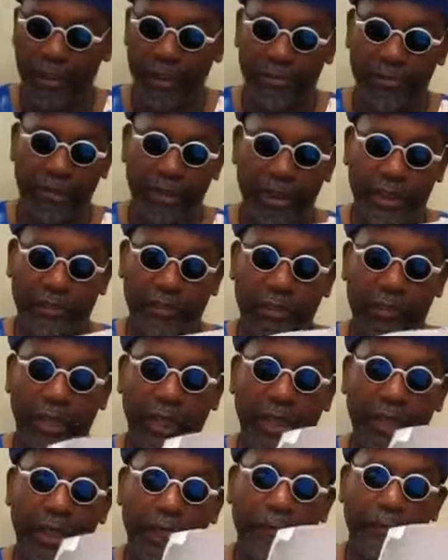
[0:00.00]
to just point
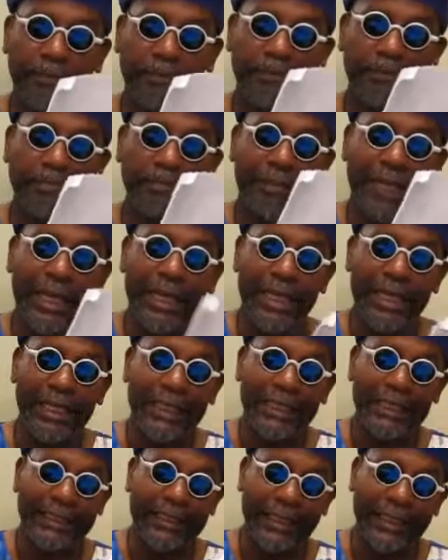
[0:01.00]
out here.
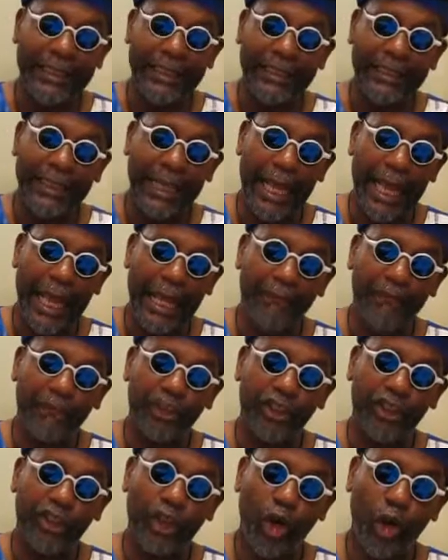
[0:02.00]
Studies have
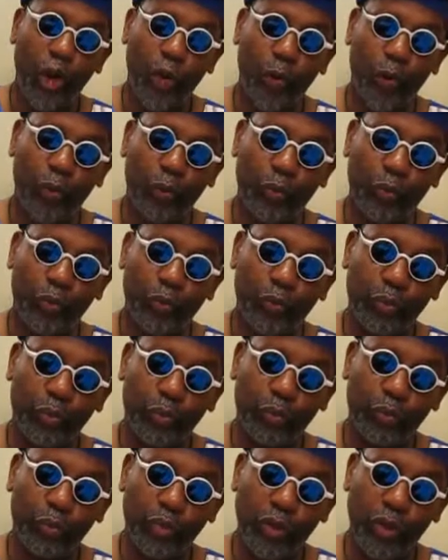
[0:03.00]
shown
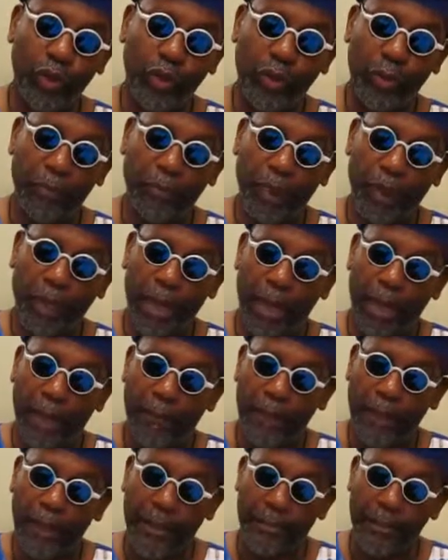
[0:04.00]
uh,
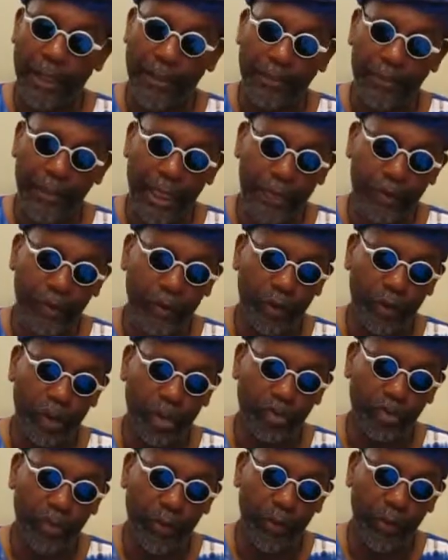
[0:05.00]
that people
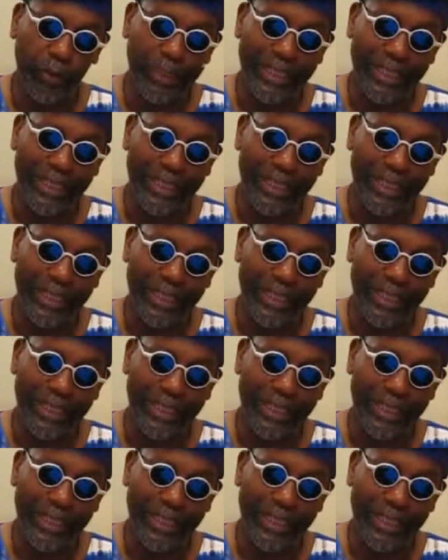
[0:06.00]
attribute